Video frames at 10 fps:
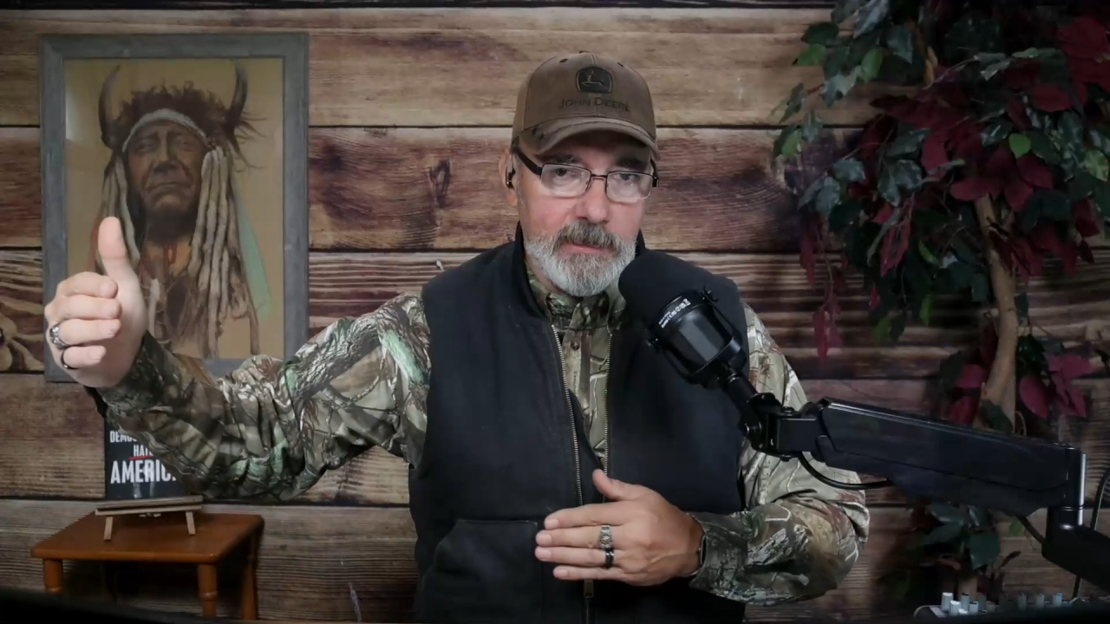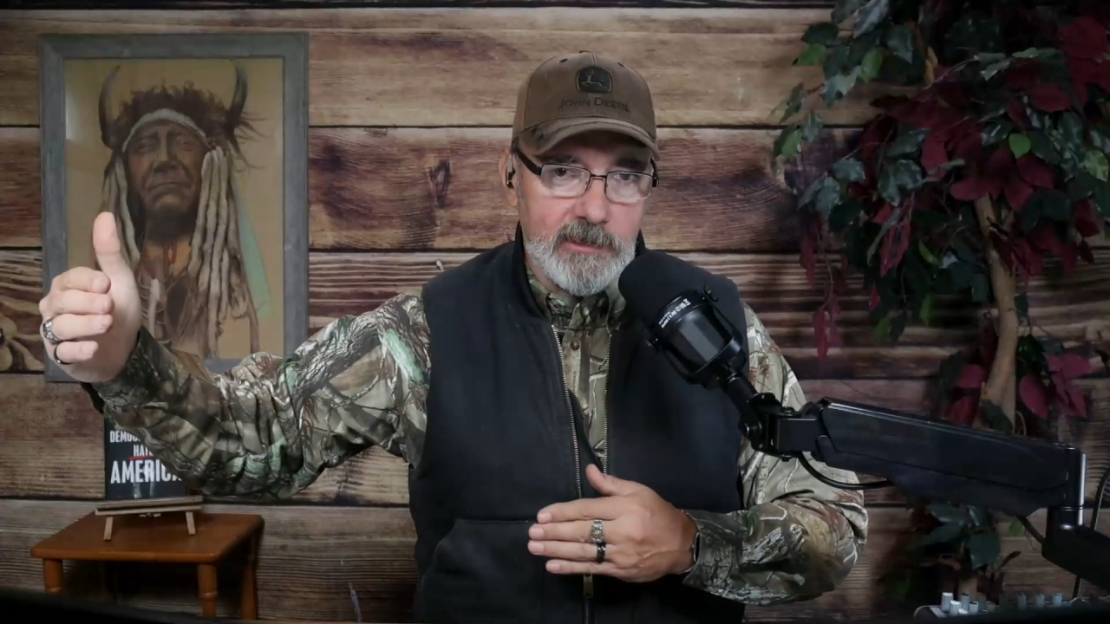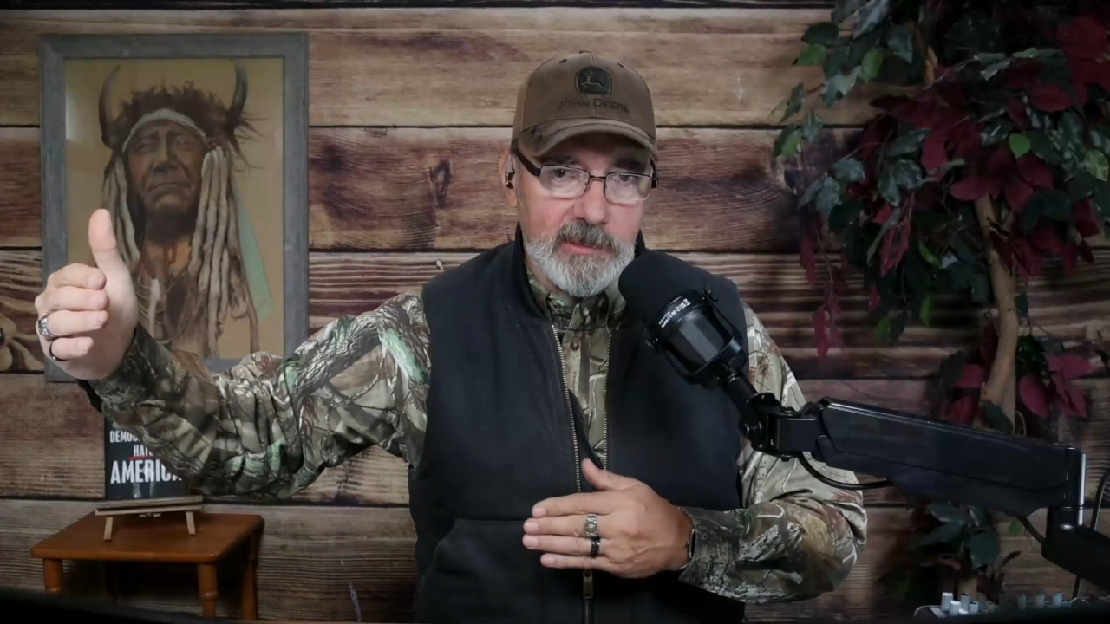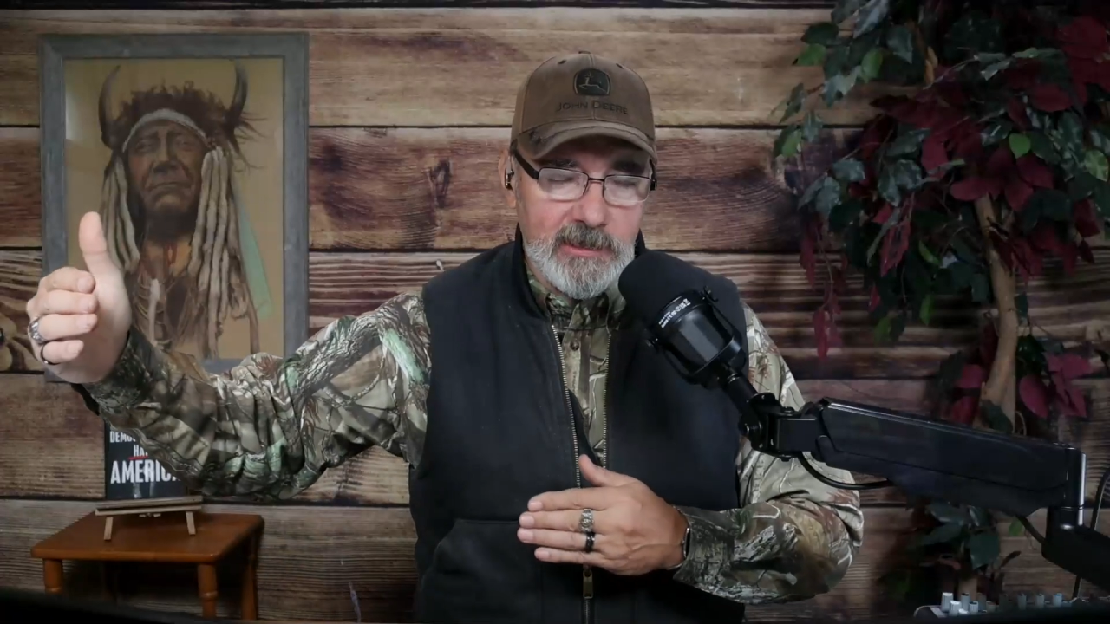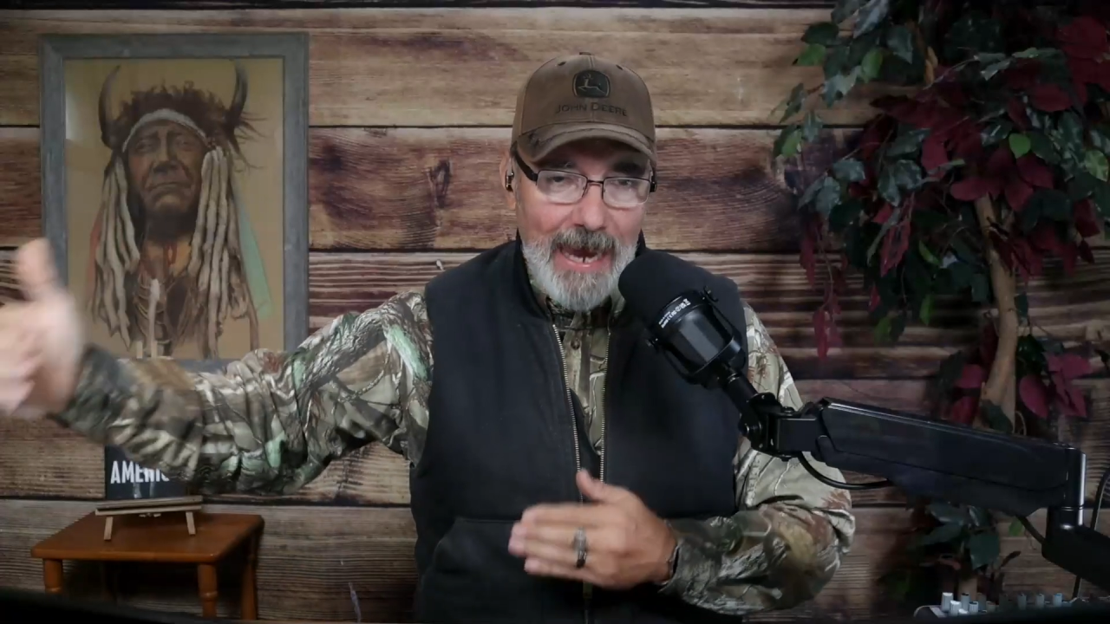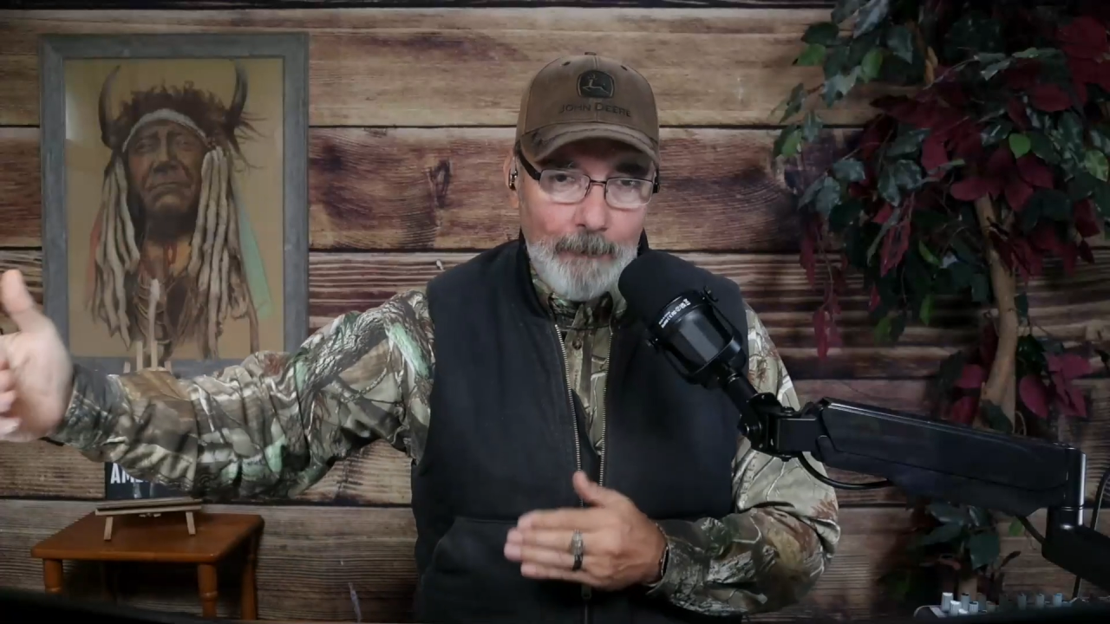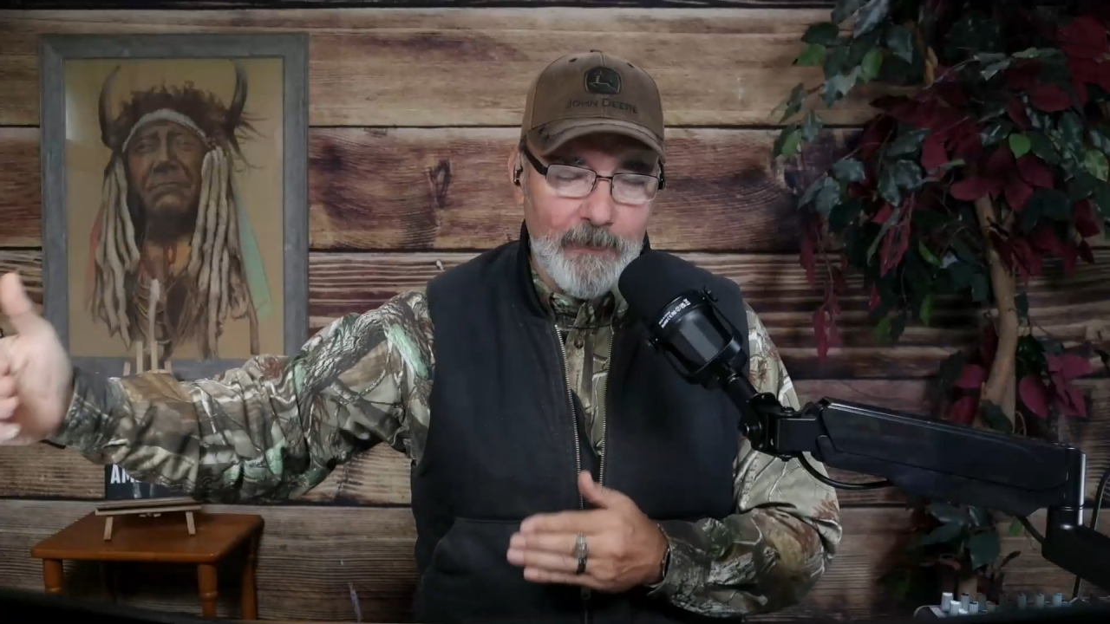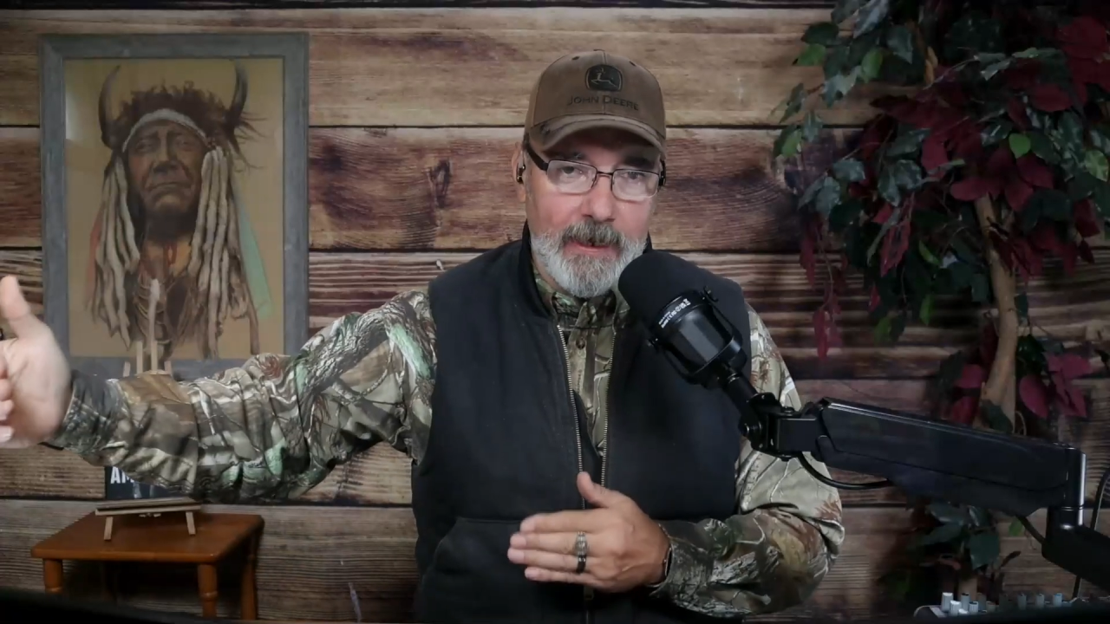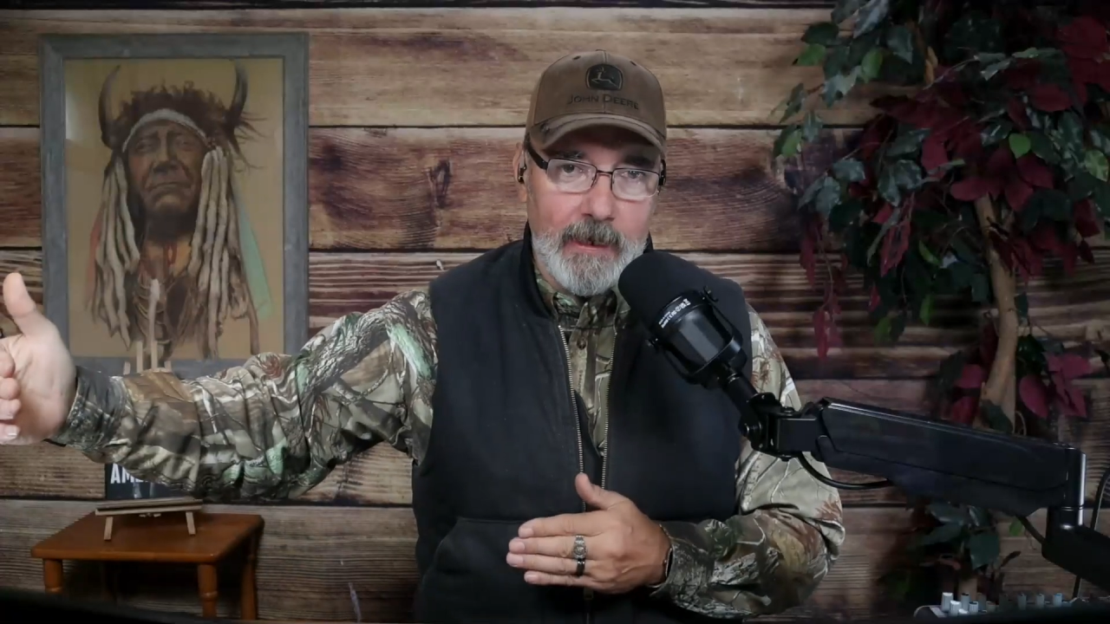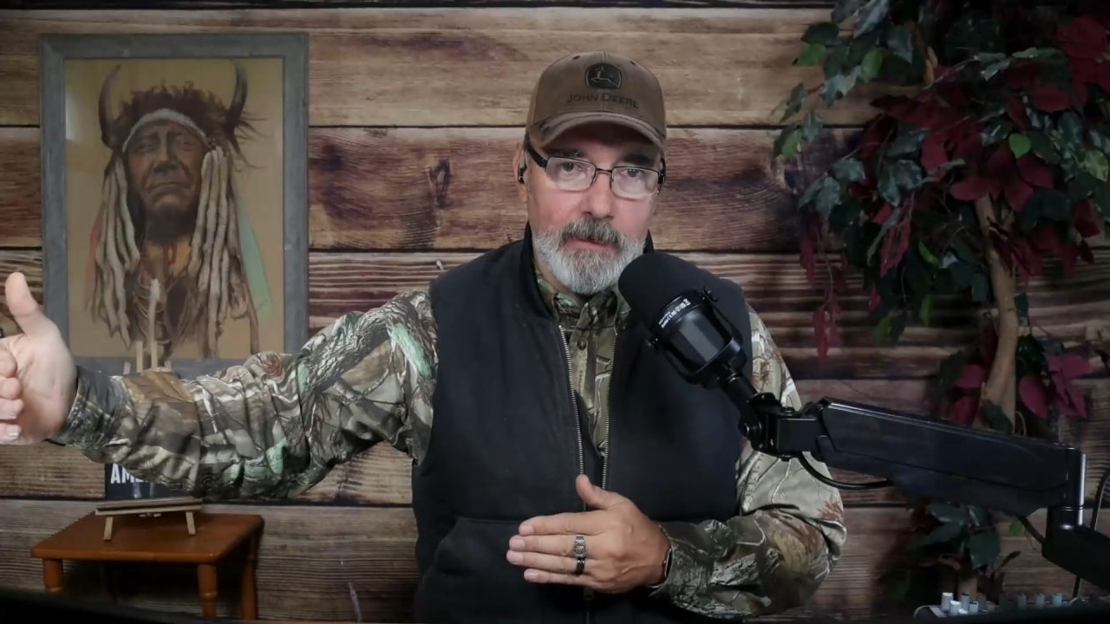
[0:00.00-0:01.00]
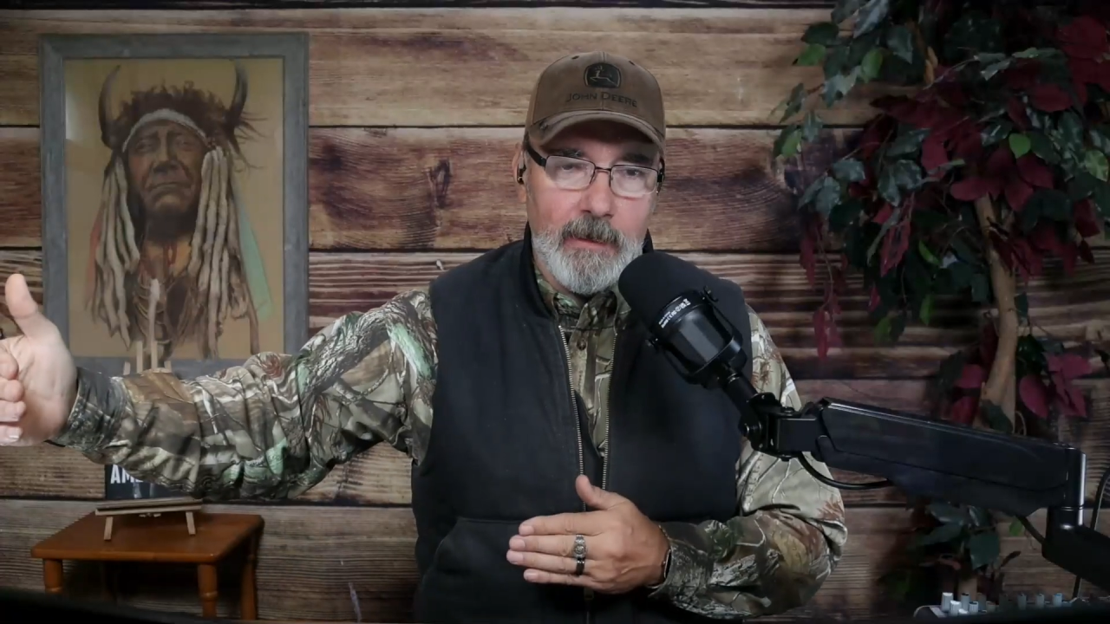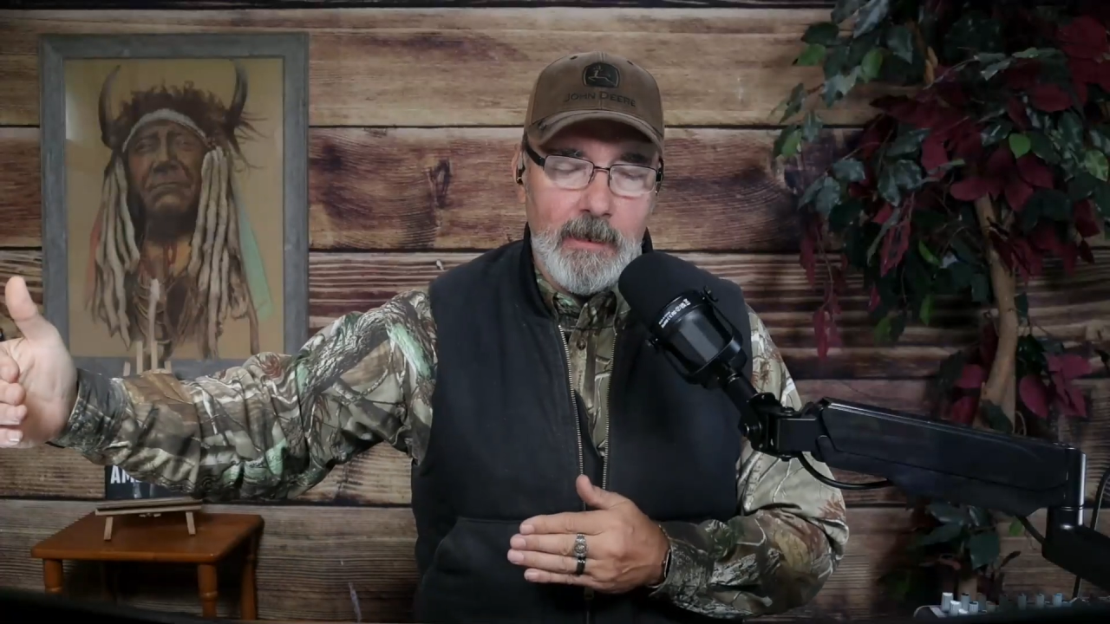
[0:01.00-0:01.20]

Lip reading: stopping